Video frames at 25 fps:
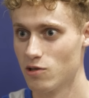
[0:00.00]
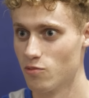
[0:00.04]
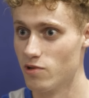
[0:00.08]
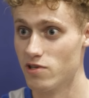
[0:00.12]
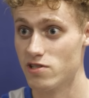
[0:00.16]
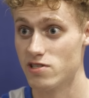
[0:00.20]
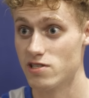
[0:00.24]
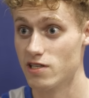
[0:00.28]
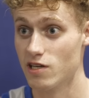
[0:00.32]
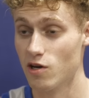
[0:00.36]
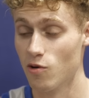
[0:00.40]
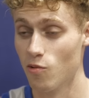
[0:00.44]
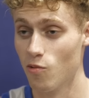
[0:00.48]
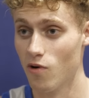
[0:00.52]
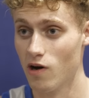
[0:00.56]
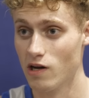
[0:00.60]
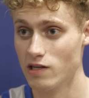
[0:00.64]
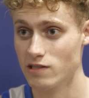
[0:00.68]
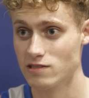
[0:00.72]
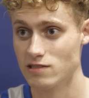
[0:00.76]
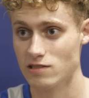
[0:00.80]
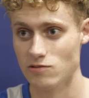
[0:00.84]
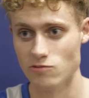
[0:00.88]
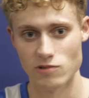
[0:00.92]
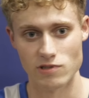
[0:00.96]
we see it
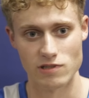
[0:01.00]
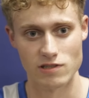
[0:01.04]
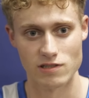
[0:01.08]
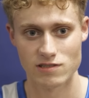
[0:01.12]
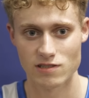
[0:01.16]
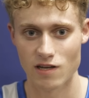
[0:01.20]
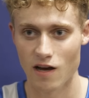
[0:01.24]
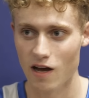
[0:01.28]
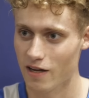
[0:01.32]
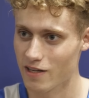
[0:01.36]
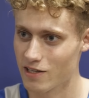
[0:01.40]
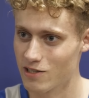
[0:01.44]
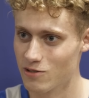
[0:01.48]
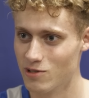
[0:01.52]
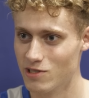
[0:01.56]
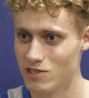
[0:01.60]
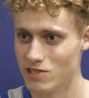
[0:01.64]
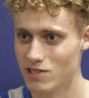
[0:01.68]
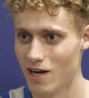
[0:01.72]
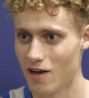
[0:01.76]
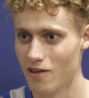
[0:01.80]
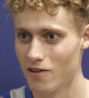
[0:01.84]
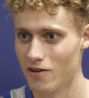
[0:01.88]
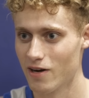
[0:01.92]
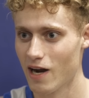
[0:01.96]
once, and we're talking to
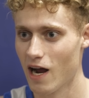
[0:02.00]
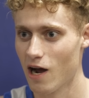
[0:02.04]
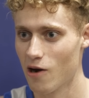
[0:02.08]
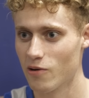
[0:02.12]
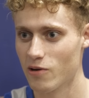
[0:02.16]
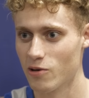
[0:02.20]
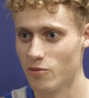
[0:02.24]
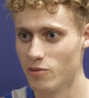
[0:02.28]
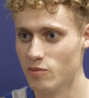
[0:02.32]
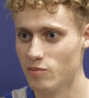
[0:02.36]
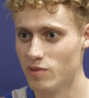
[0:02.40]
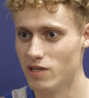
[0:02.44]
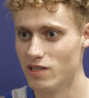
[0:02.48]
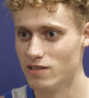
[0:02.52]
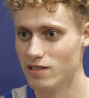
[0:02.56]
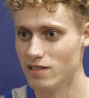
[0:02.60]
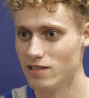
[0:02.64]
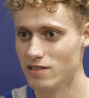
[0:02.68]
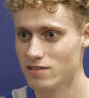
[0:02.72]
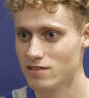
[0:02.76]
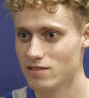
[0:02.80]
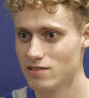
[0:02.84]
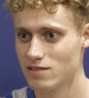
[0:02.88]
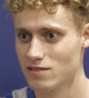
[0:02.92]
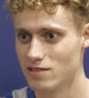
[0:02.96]
each other, how can we beat
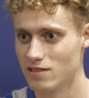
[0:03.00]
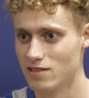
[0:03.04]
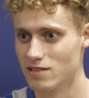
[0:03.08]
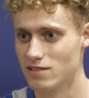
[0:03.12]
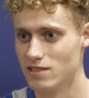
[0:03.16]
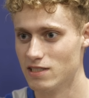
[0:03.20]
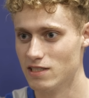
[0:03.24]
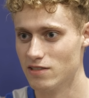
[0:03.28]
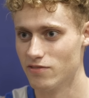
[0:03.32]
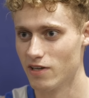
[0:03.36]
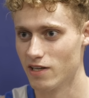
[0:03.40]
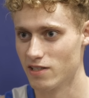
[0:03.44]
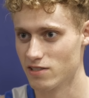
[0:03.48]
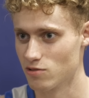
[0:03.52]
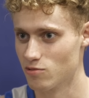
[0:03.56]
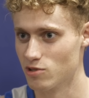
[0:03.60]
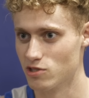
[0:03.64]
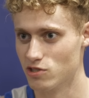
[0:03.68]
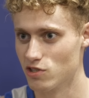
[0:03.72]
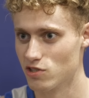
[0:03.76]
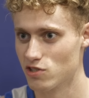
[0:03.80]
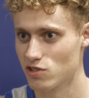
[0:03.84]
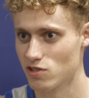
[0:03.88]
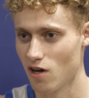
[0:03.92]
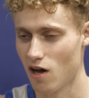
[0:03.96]
this defense that we
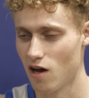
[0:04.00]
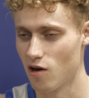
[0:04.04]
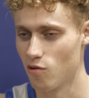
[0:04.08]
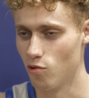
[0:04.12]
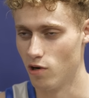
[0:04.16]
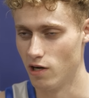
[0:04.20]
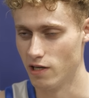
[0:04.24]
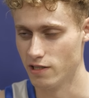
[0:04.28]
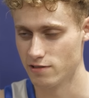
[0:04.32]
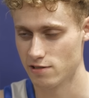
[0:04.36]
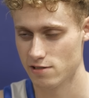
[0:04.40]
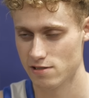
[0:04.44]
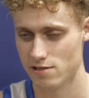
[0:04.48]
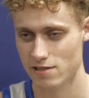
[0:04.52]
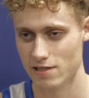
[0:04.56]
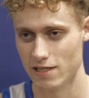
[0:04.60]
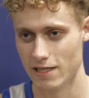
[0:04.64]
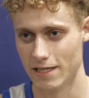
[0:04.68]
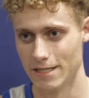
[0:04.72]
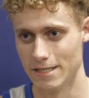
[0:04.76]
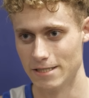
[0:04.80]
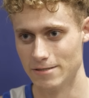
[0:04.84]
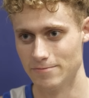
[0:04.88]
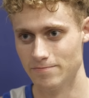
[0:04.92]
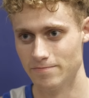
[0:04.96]
just saw once?
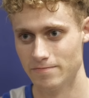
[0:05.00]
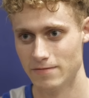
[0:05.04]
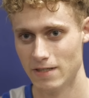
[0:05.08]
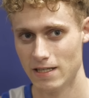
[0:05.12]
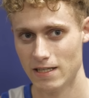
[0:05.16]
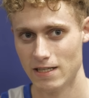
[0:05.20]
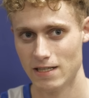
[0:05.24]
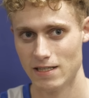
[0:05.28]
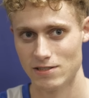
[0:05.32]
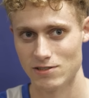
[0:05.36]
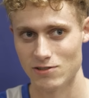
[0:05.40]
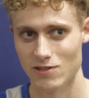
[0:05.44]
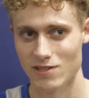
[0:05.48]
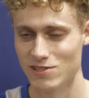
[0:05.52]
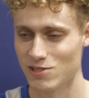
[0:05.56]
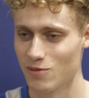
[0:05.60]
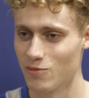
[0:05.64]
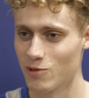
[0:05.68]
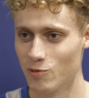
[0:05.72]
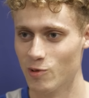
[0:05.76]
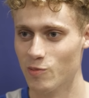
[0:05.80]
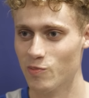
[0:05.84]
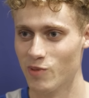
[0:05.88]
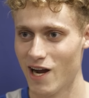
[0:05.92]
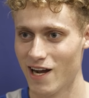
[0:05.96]
So that's
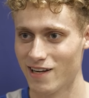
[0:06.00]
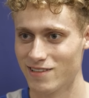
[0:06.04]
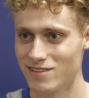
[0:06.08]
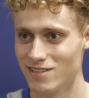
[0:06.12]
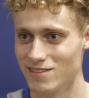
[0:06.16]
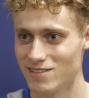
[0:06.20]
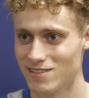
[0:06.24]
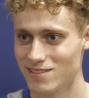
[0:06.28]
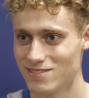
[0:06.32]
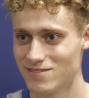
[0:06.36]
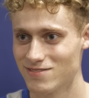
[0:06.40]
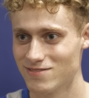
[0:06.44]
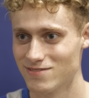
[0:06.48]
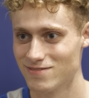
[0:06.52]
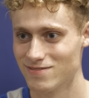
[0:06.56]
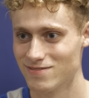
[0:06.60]
something we practice.